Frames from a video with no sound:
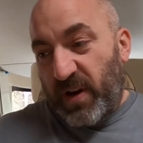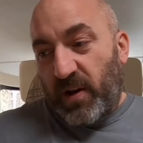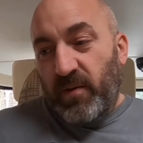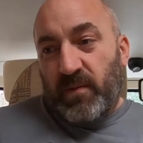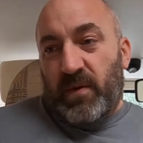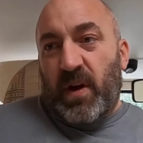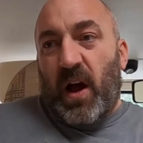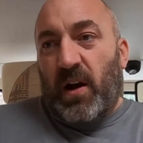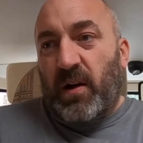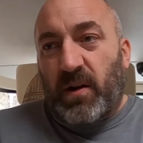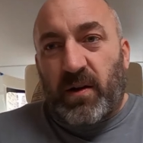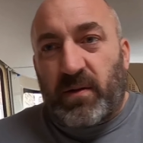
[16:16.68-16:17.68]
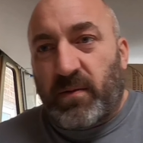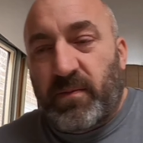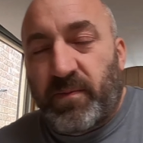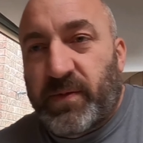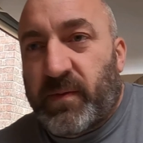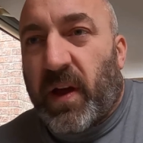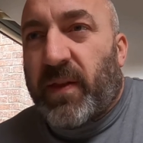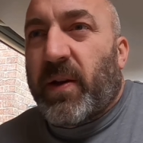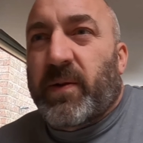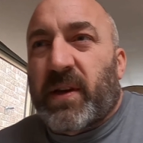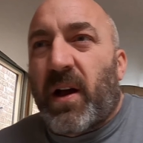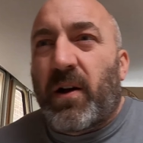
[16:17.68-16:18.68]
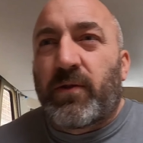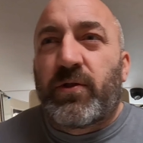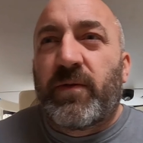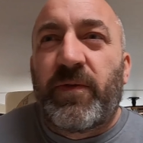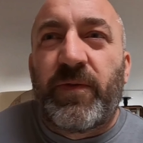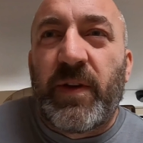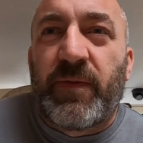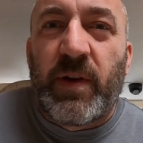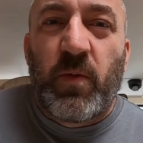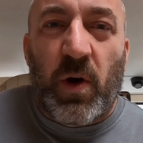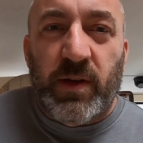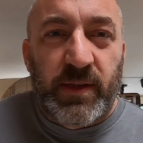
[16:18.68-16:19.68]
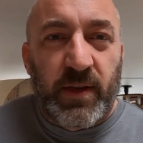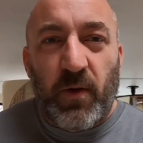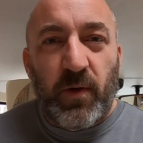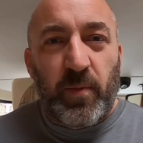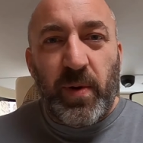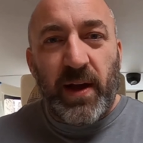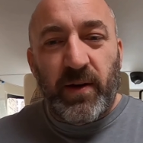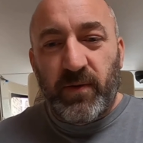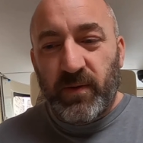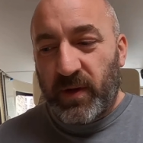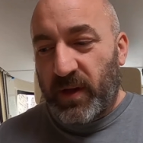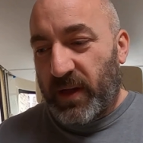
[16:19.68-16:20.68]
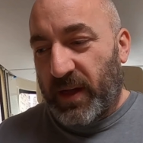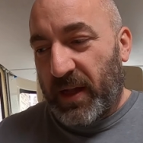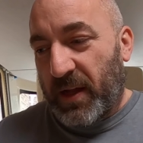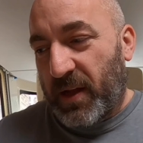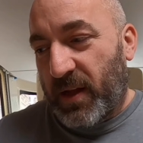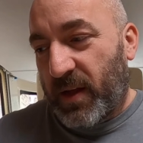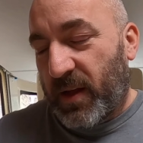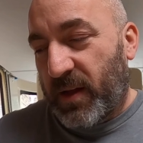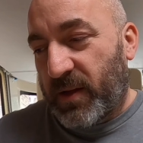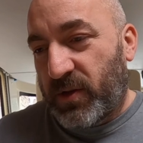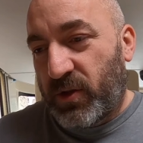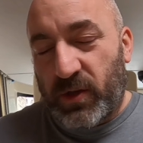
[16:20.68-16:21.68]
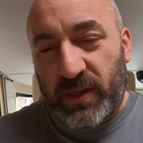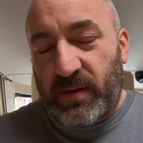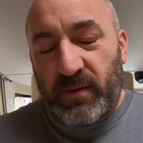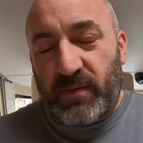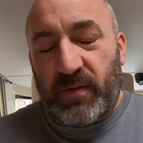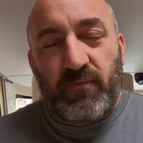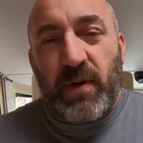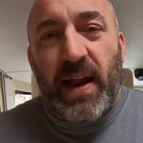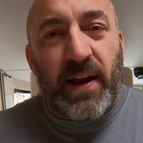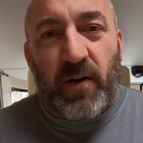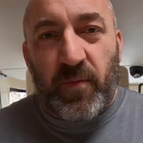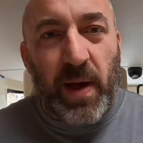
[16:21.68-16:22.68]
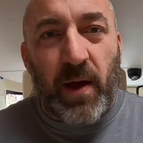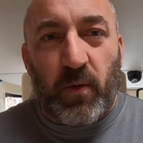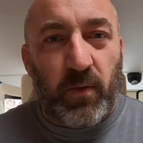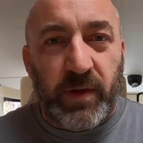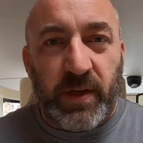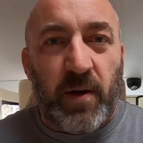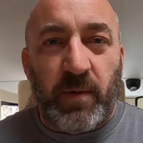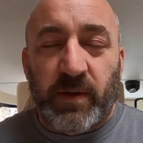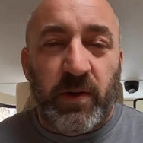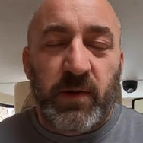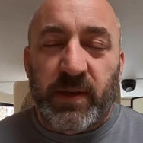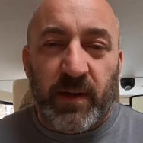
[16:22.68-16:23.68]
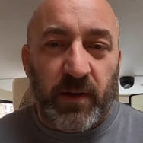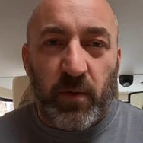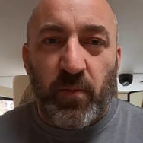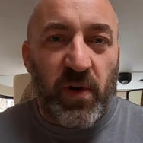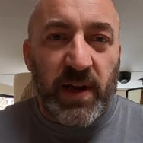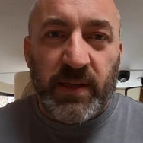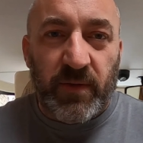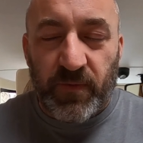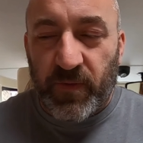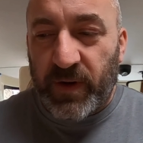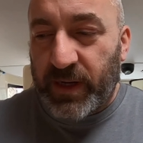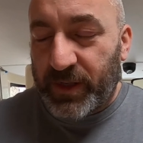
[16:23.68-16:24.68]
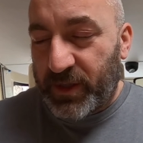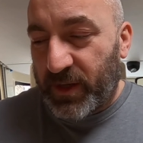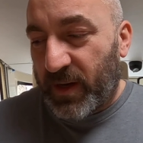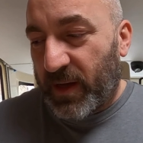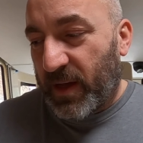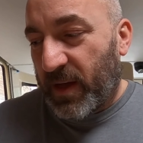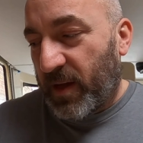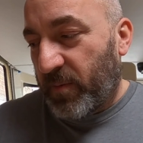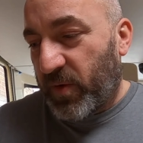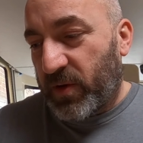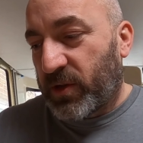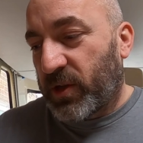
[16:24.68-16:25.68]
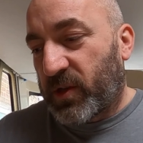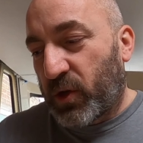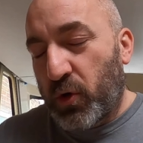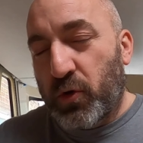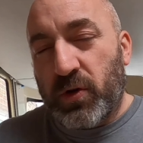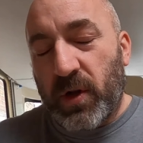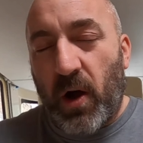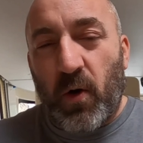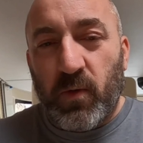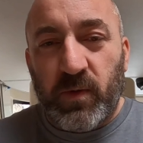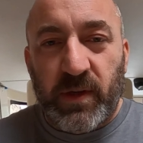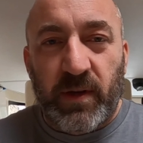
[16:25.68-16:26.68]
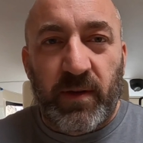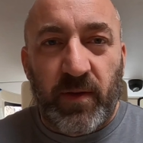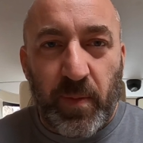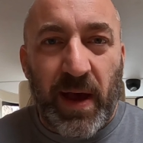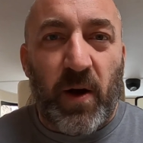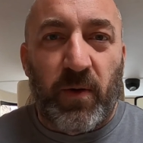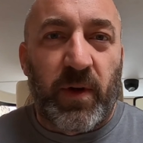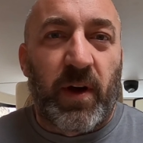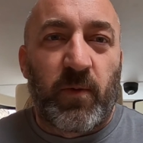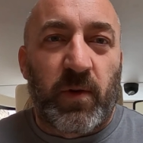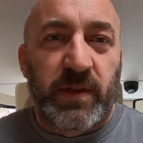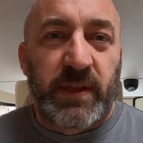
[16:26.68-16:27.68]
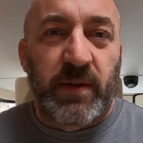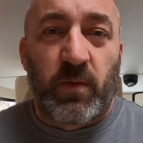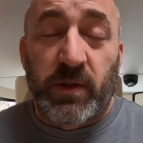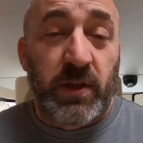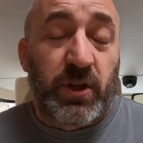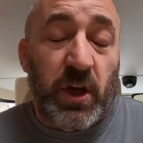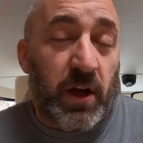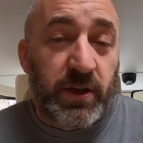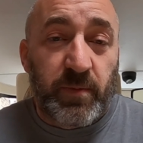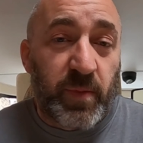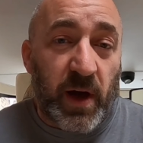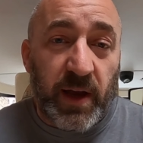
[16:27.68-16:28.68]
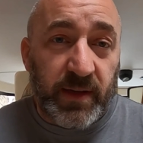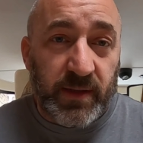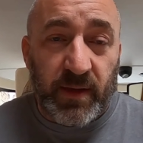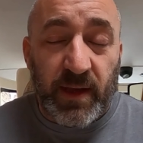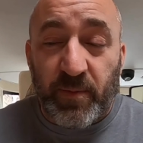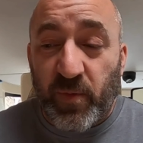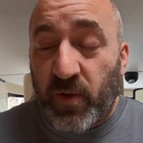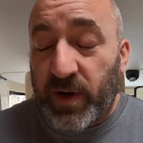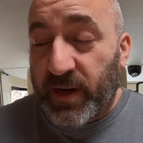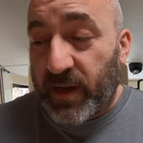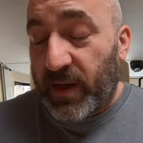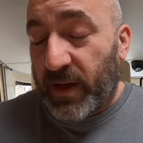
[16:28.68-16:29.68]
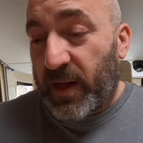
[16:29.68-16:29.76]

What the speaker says: You know, I think it was a 150 watt solar panel. Just ran out of power all the time. I was using a compressor fridge, but just couldn't hold the power that I wanted. Wasn't charging bikes at that point.